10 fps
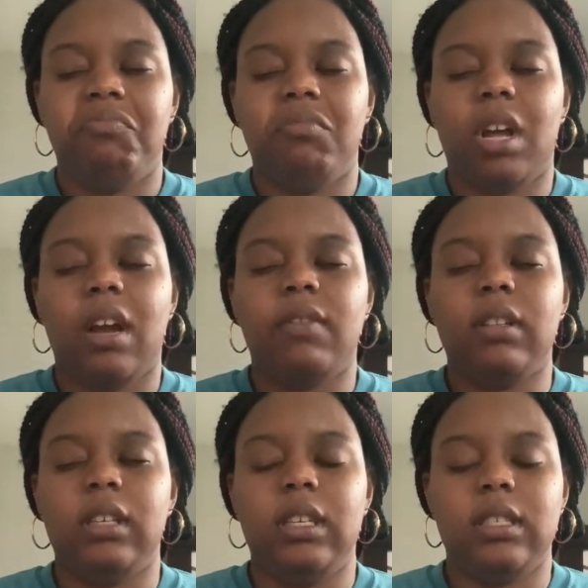I
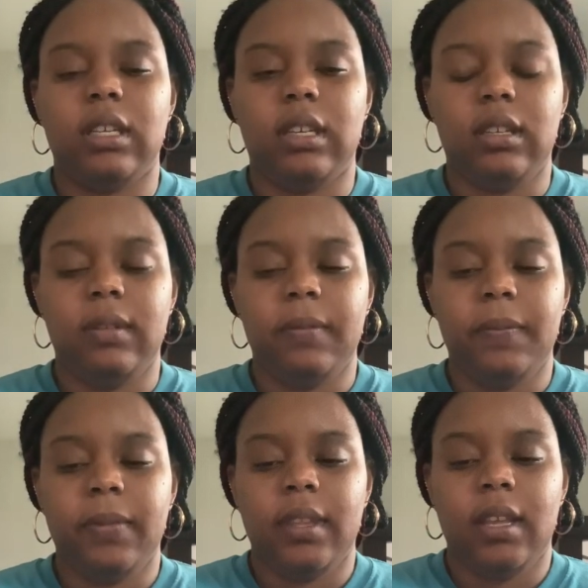release it.
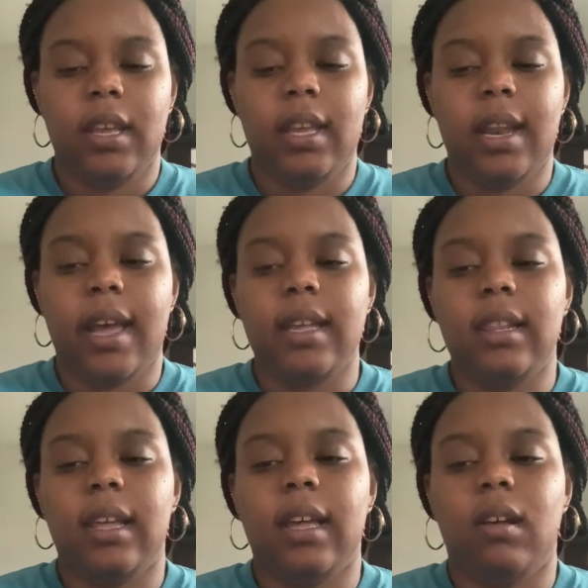And I
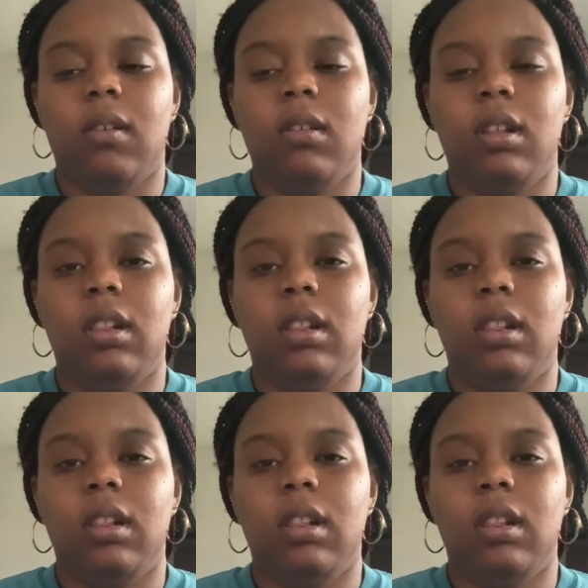allow